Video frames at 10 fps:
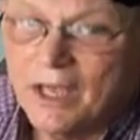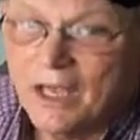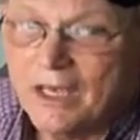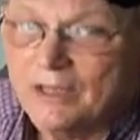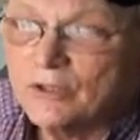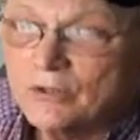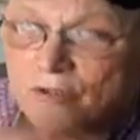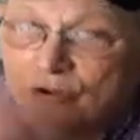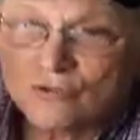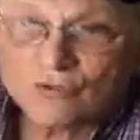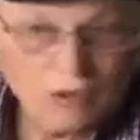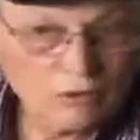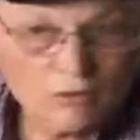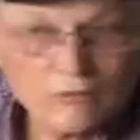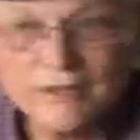And the
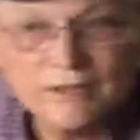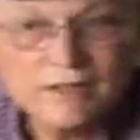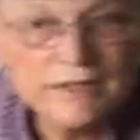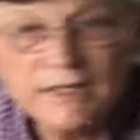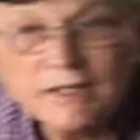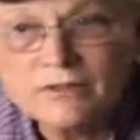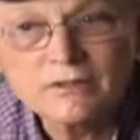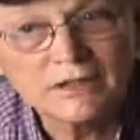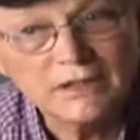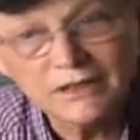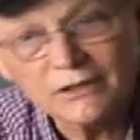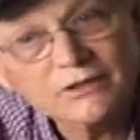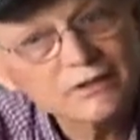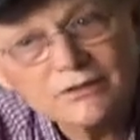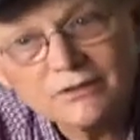struggle that it takes to get
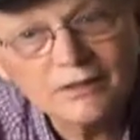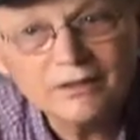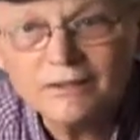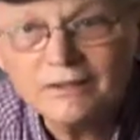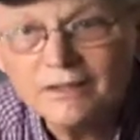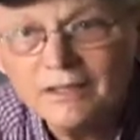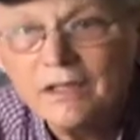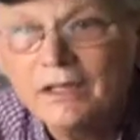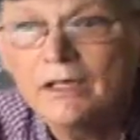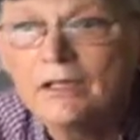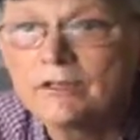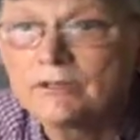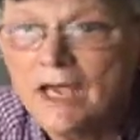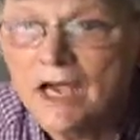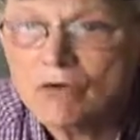this done is
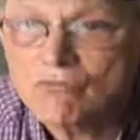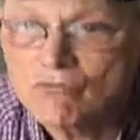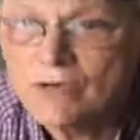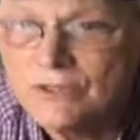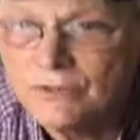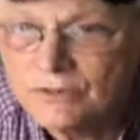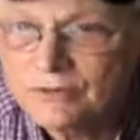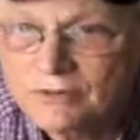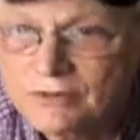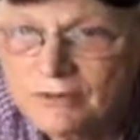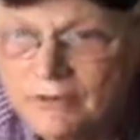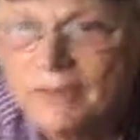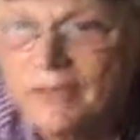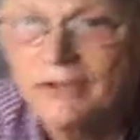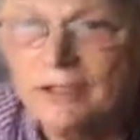outrageous.
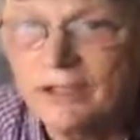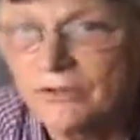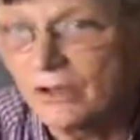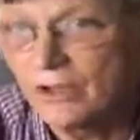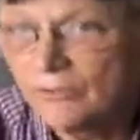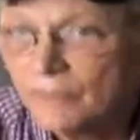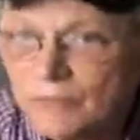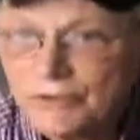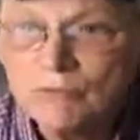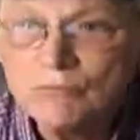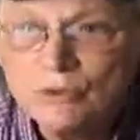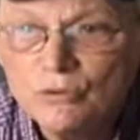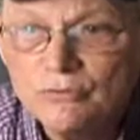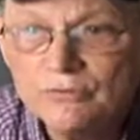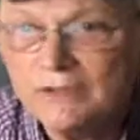To get the government to
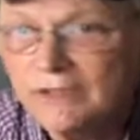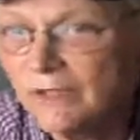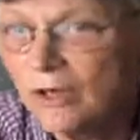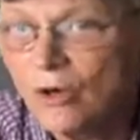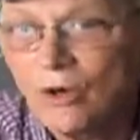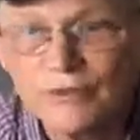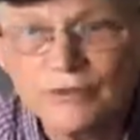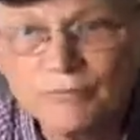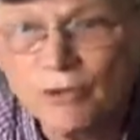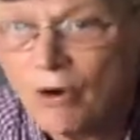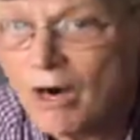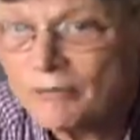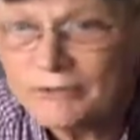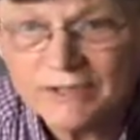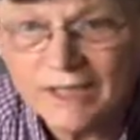move, to get all this
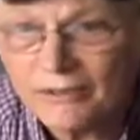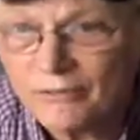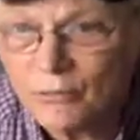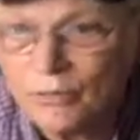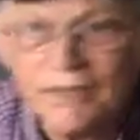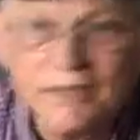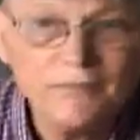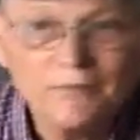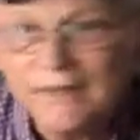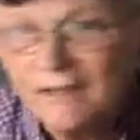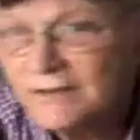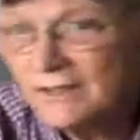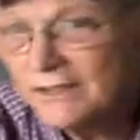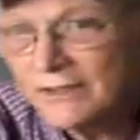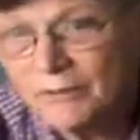bureaucracy out of the way, to
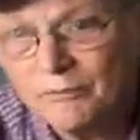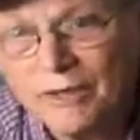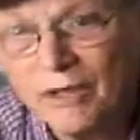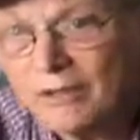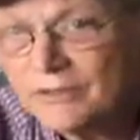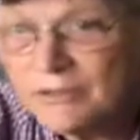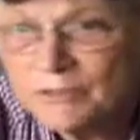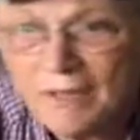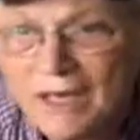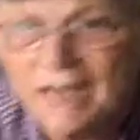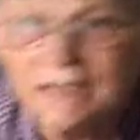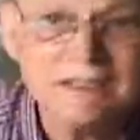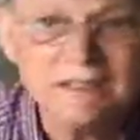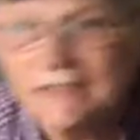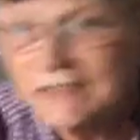get the policies behind
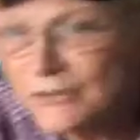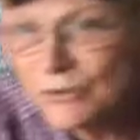it, to get the